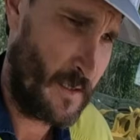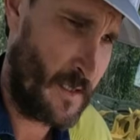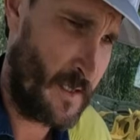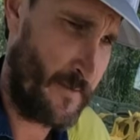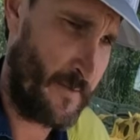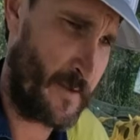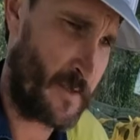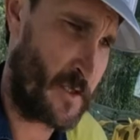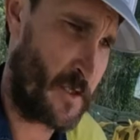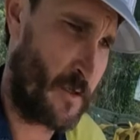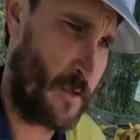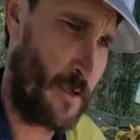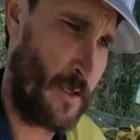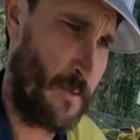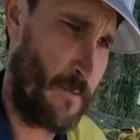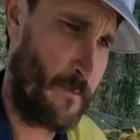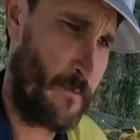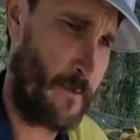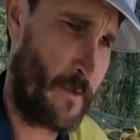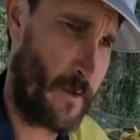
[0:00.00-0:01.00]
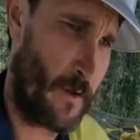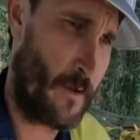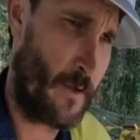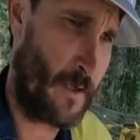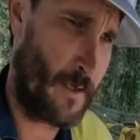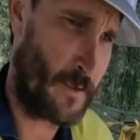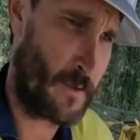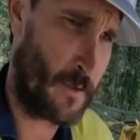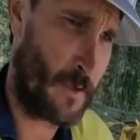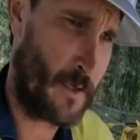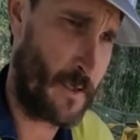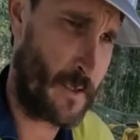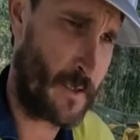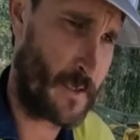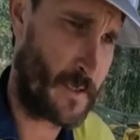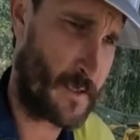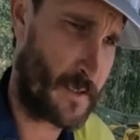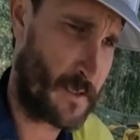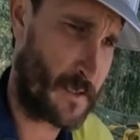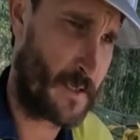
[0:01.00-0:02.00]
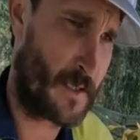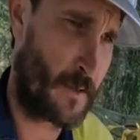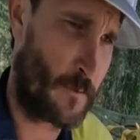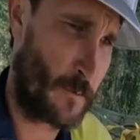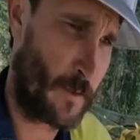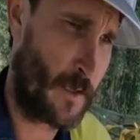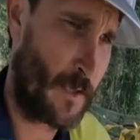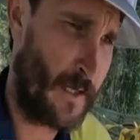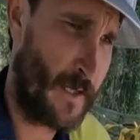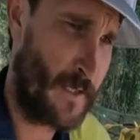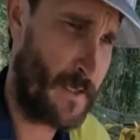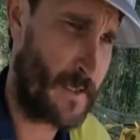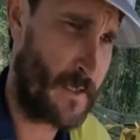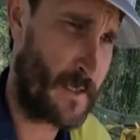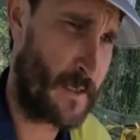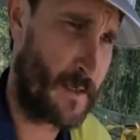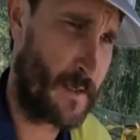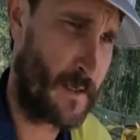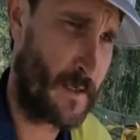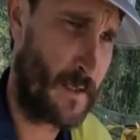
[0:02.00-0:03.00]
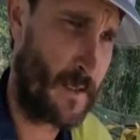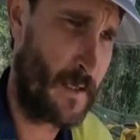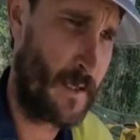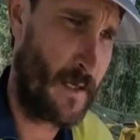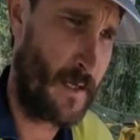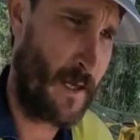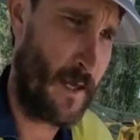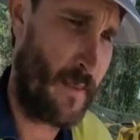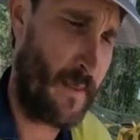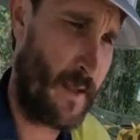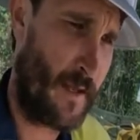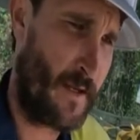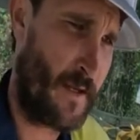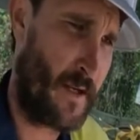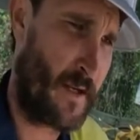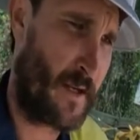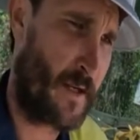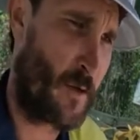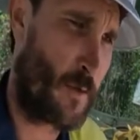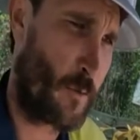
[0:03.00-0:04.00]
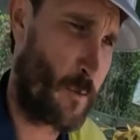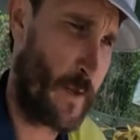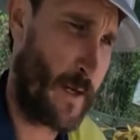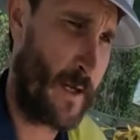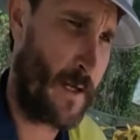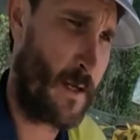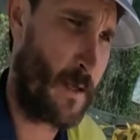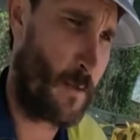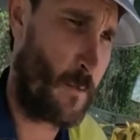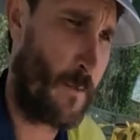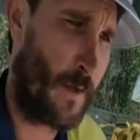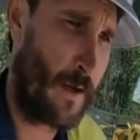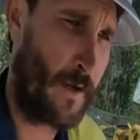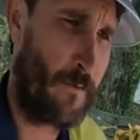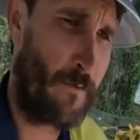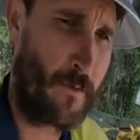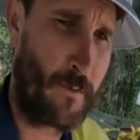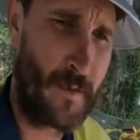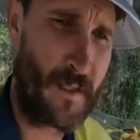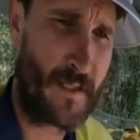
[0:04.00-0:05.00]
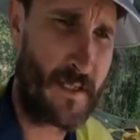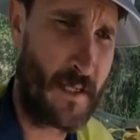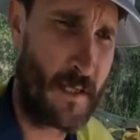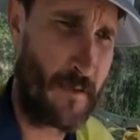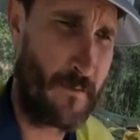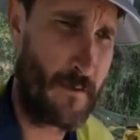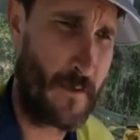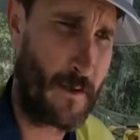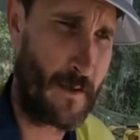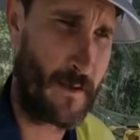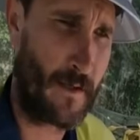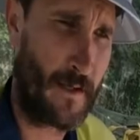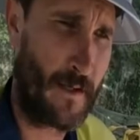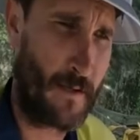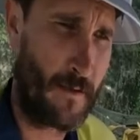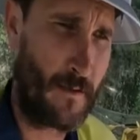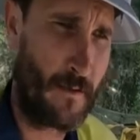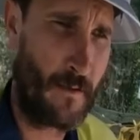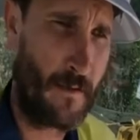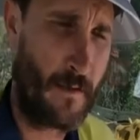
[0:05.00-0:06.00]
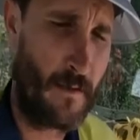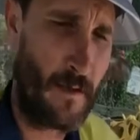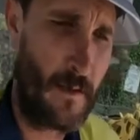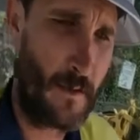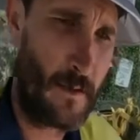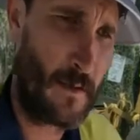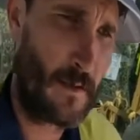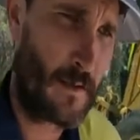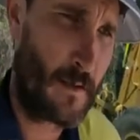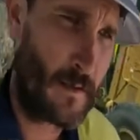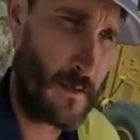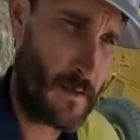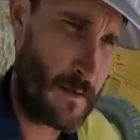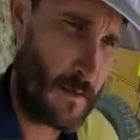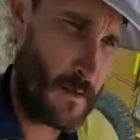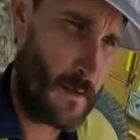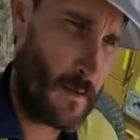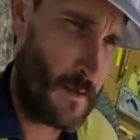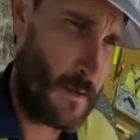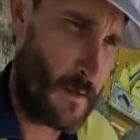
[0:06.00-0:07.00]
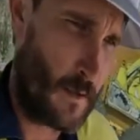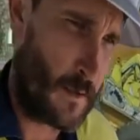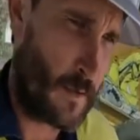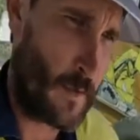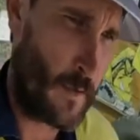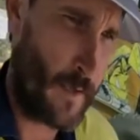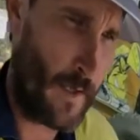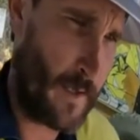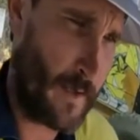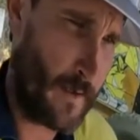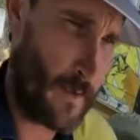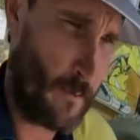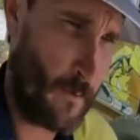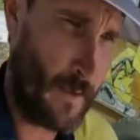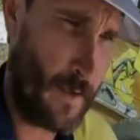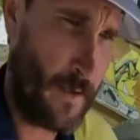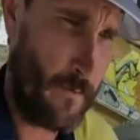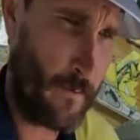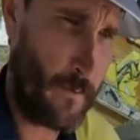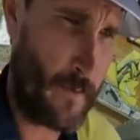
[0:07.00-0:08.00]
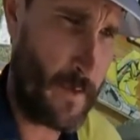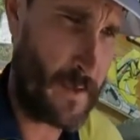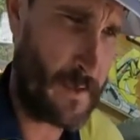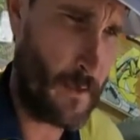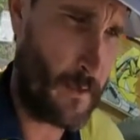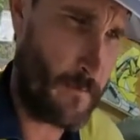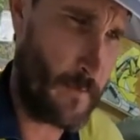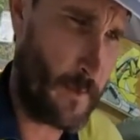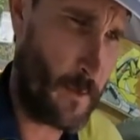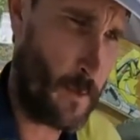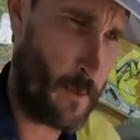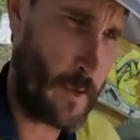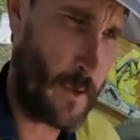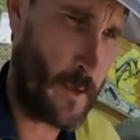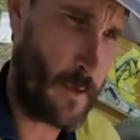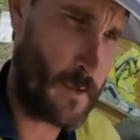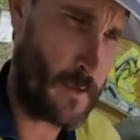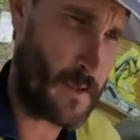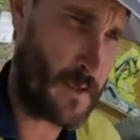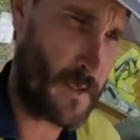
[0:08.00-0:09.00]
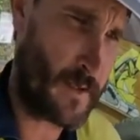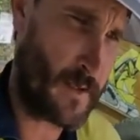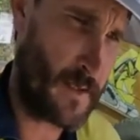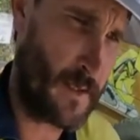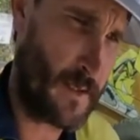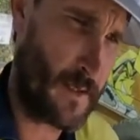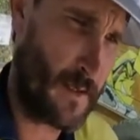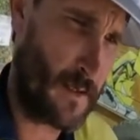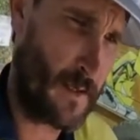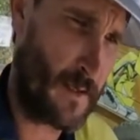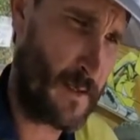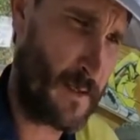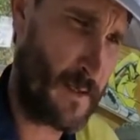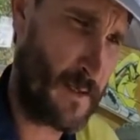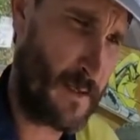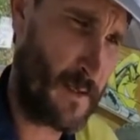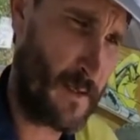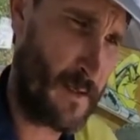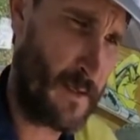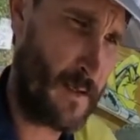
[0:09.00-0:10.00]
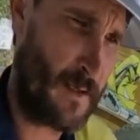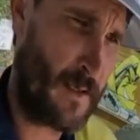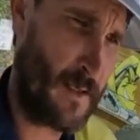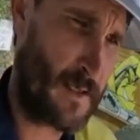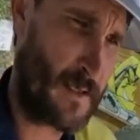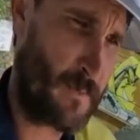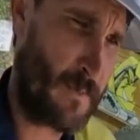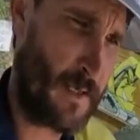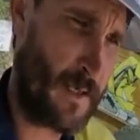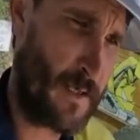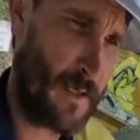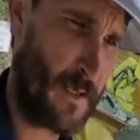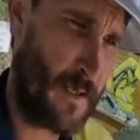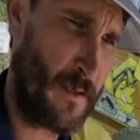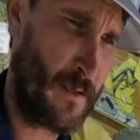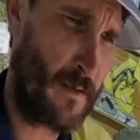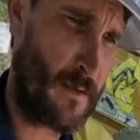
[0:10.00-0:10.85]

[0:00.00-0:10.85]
give it time for the hydraulics to release, and then you can crowd away from yourself like that. Crowling away from yourself and hooking onto the next bucket.